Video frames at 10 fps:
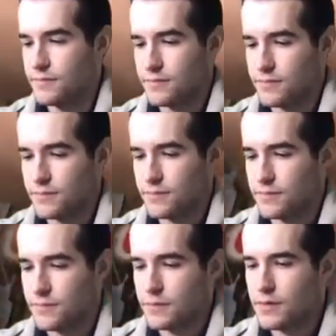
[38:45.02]

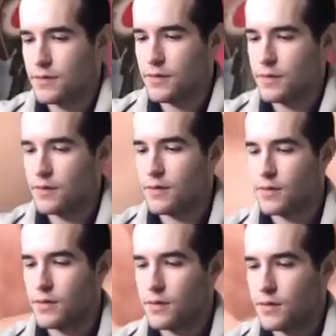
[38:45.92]

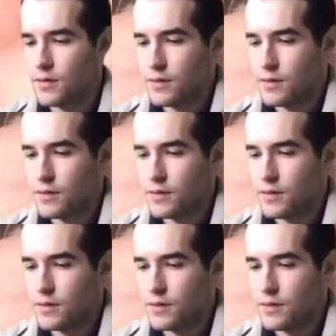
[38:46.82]
No one is speaking in this clip.